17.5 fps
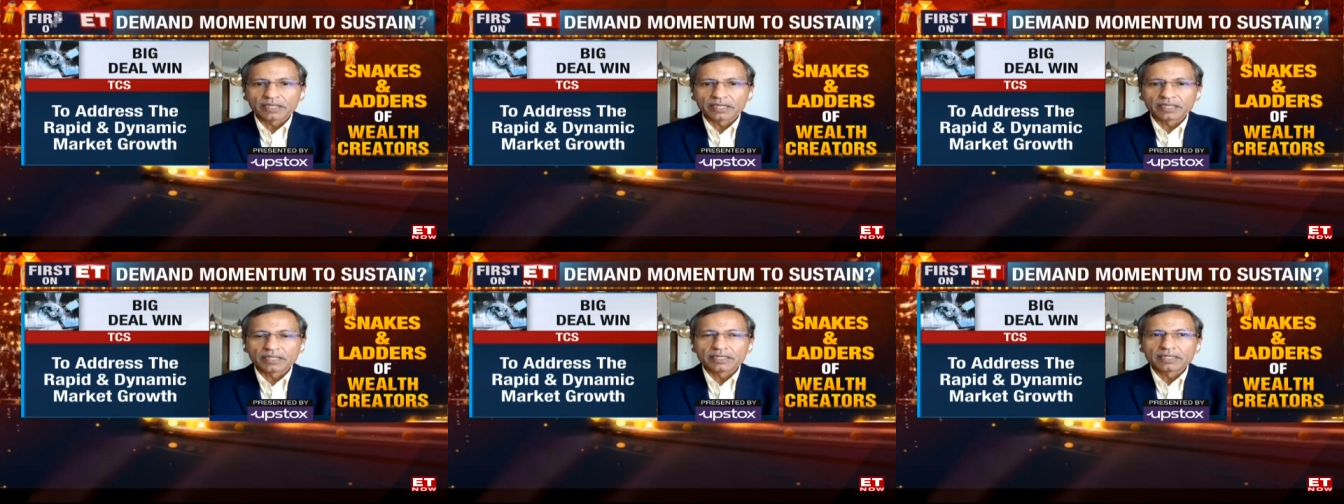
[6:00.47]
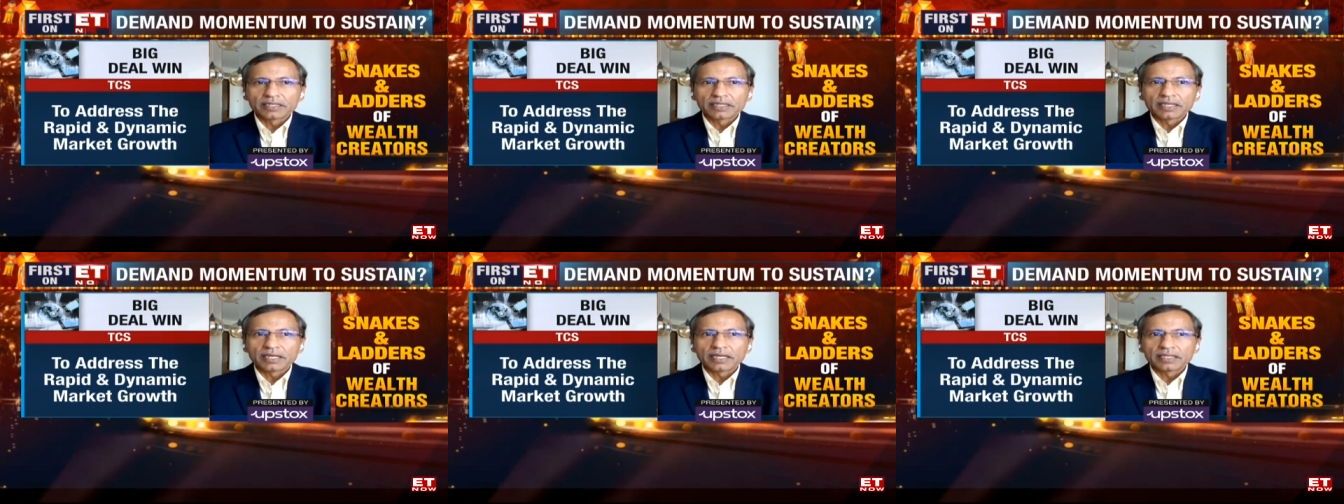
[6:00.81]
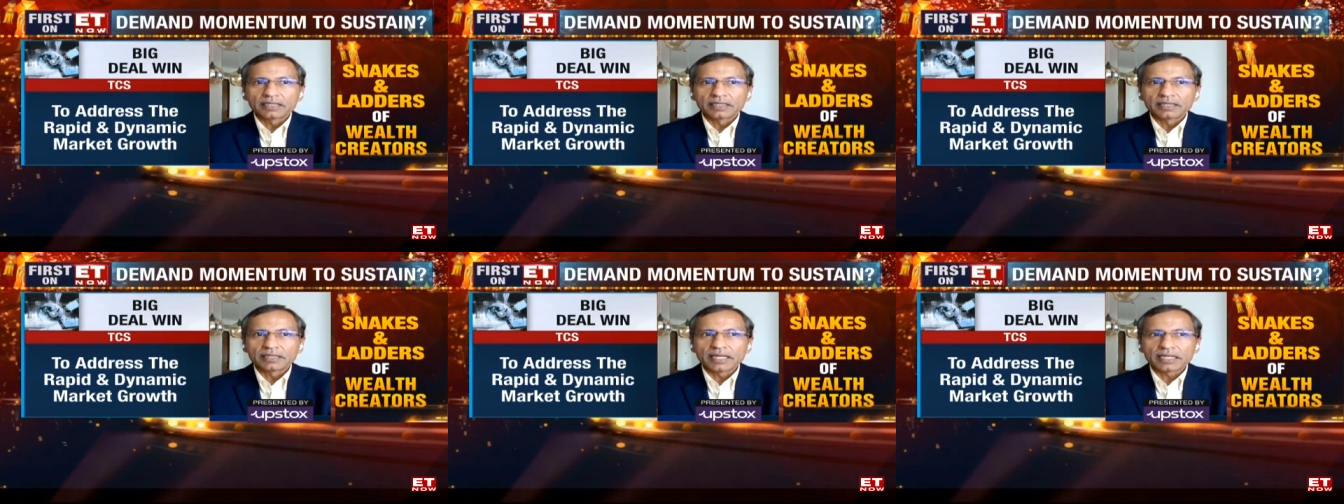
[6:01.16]
Yeah.
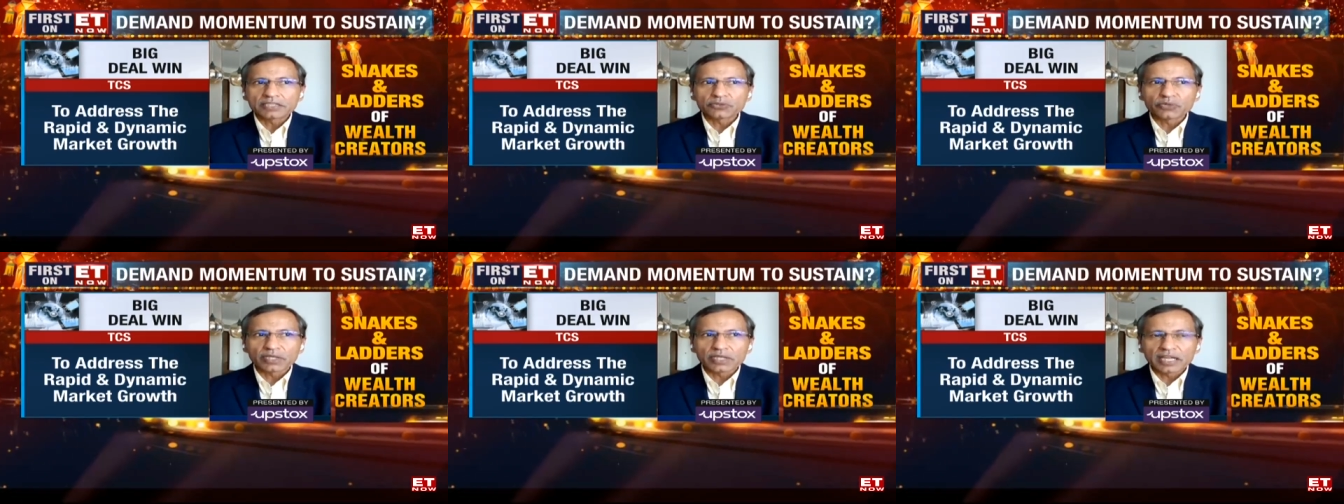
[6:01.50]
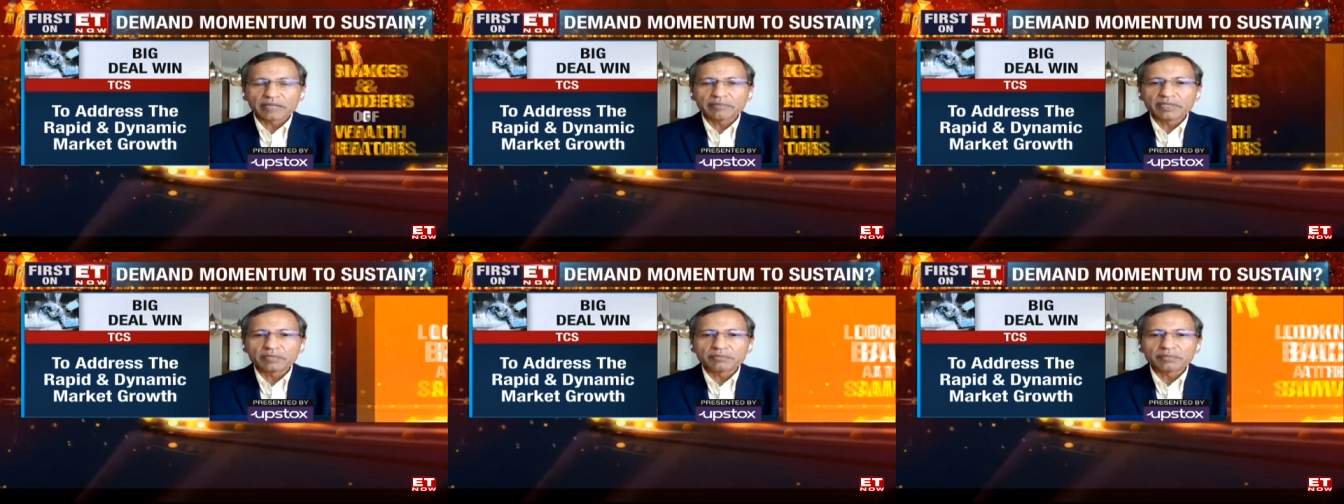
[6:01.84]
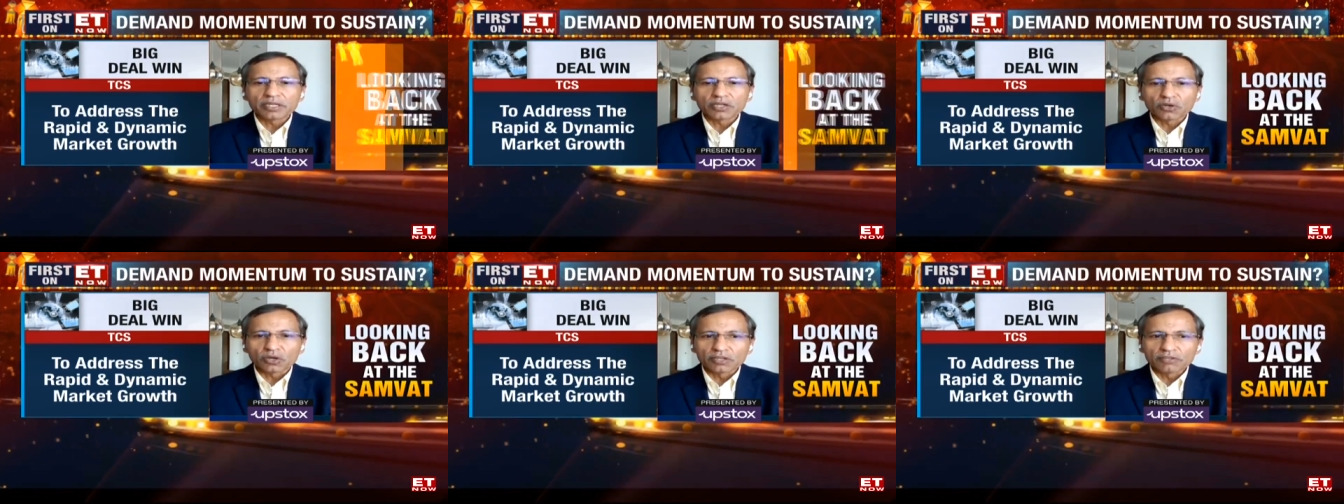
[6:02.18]
And that's what I
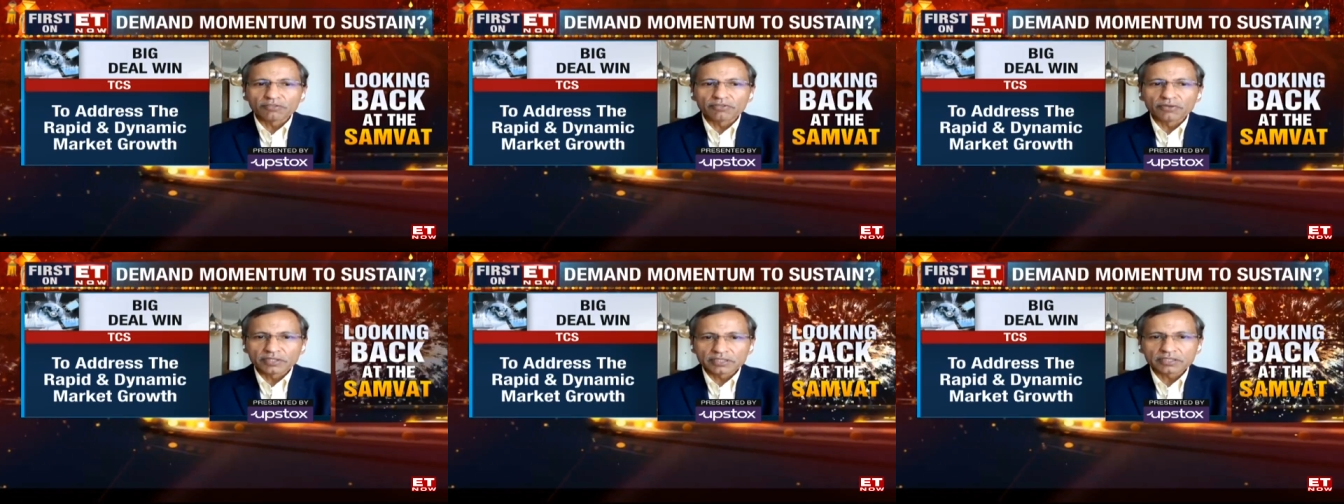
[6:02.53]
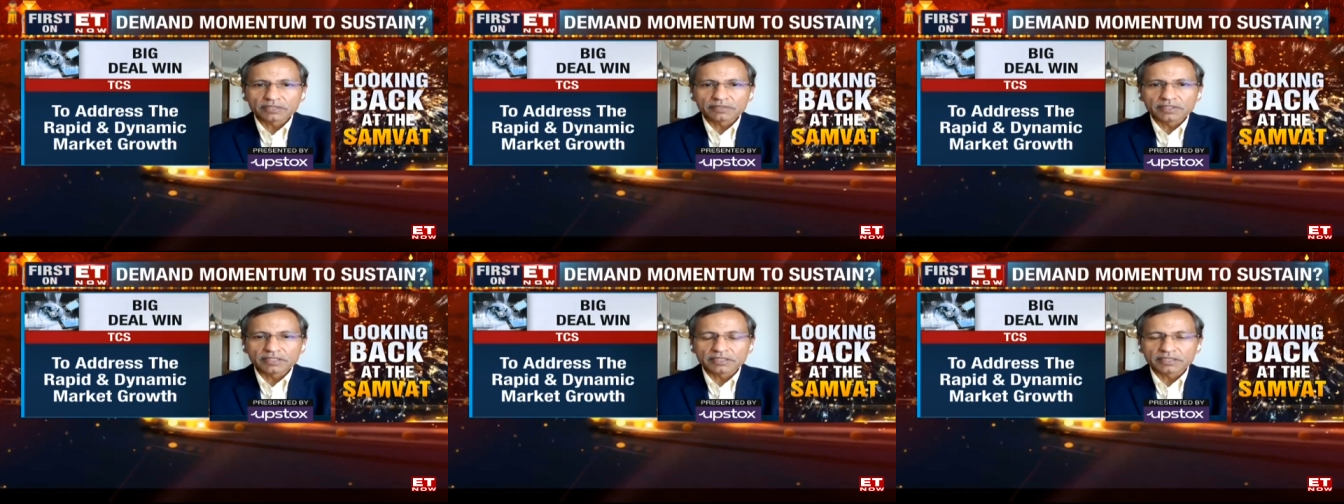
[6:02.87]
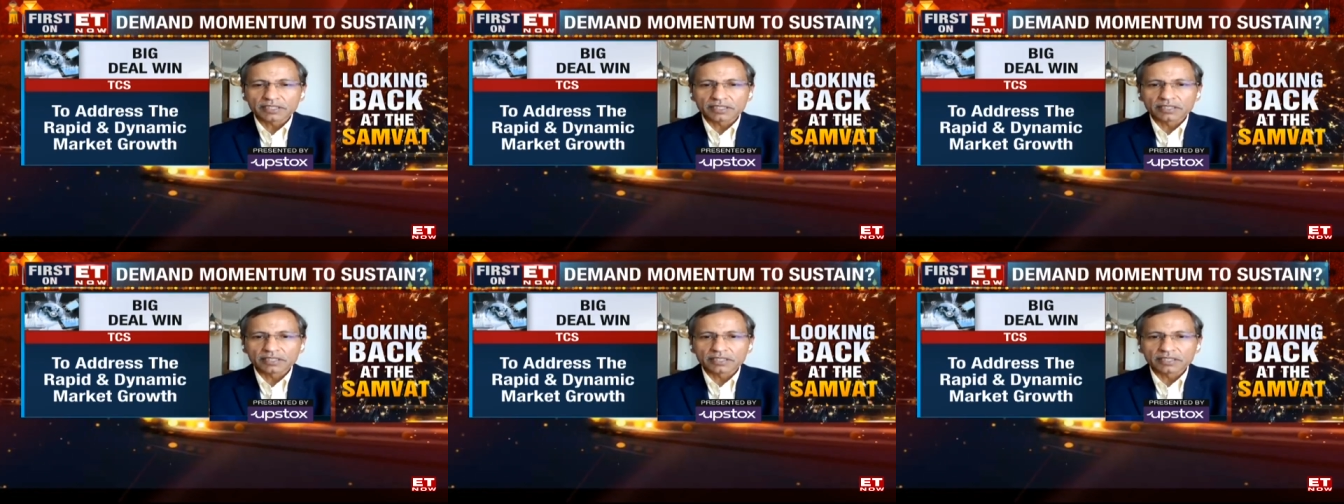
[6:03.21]
mean by confluence of these